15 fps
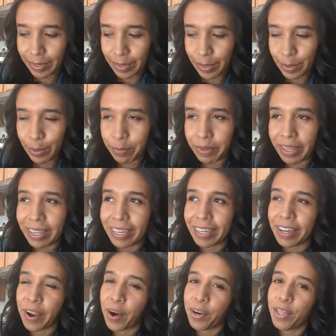So I'm
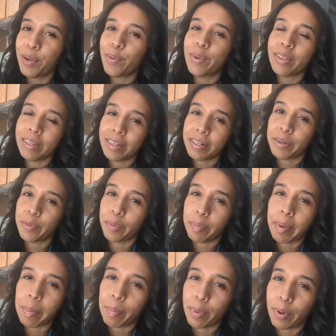like, are they really gonna
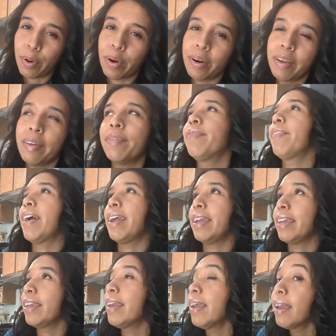remember if
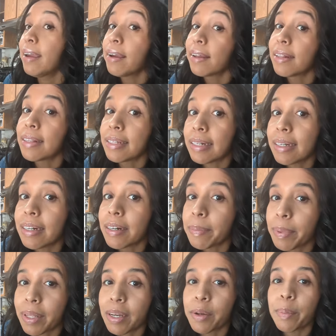I didn't
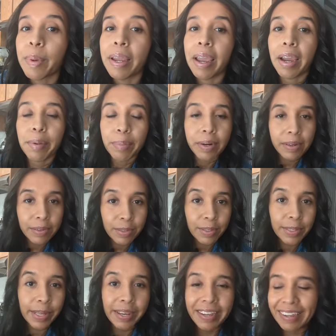pluck my
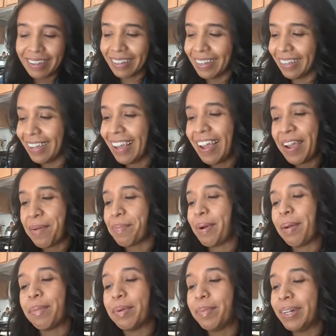eyebrows?
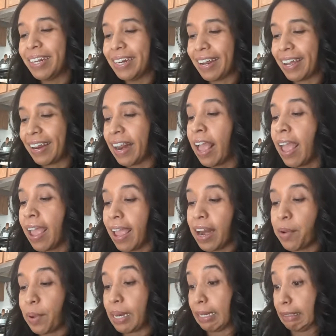Probably not.
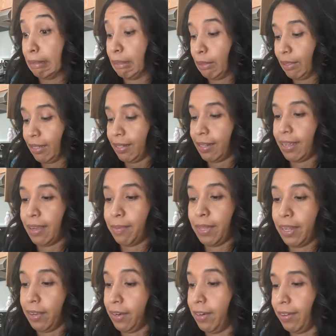Anyway, I'm
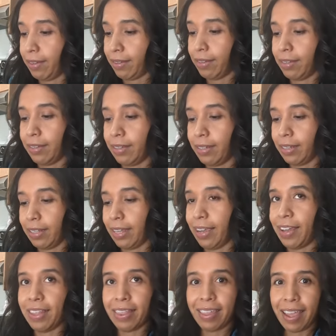not gonna
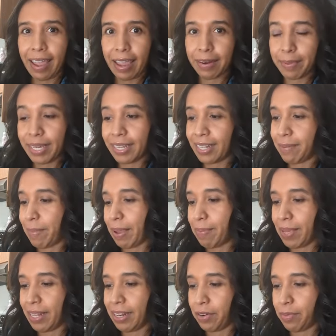click on that because it might
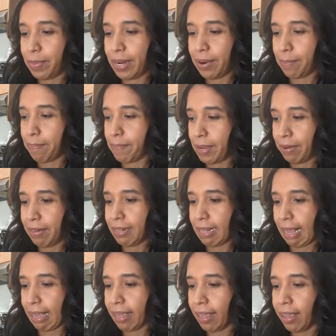be a little bit
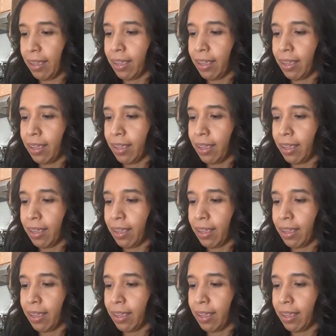embarrassing.